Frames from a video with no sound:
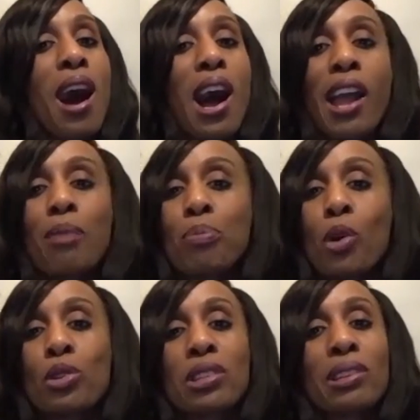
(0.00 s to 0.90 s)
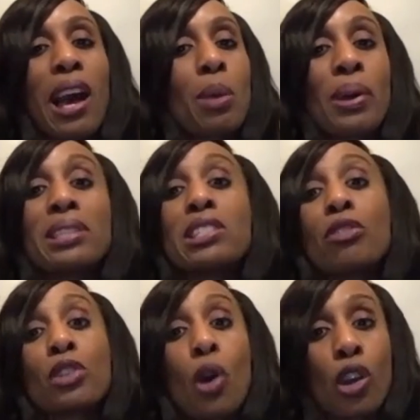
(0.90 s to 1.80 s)
I post a lot about
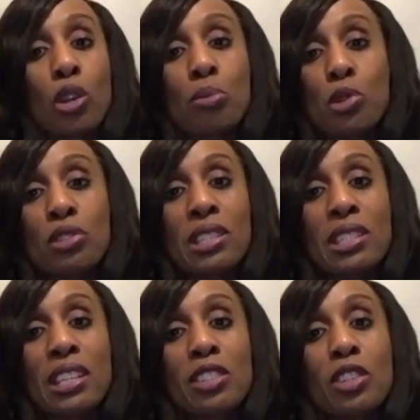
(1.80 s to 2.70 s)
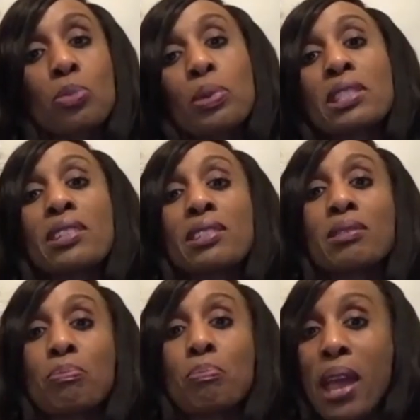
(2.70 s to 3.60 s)
different autoimmune diseases, but since
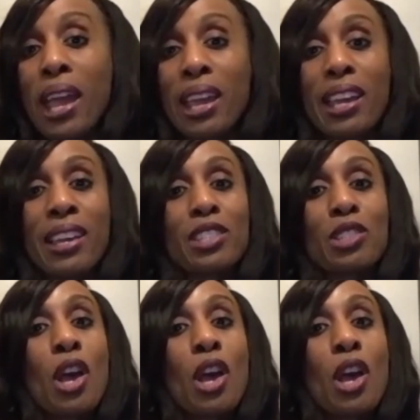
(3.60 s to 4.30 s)
May is